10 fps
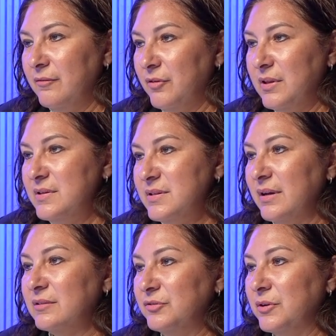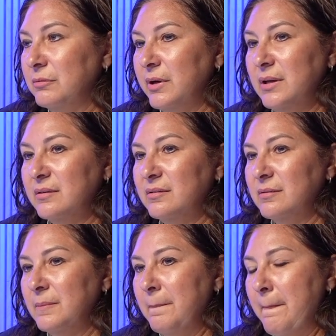for these next few
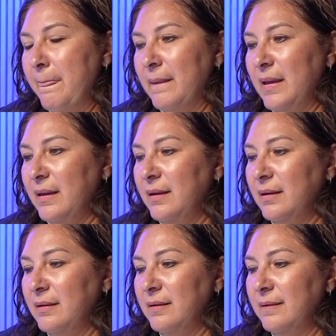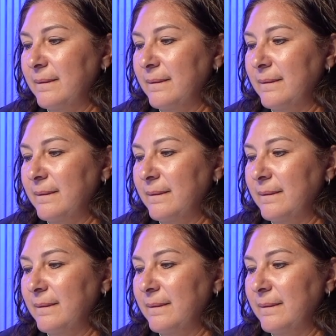weeks. And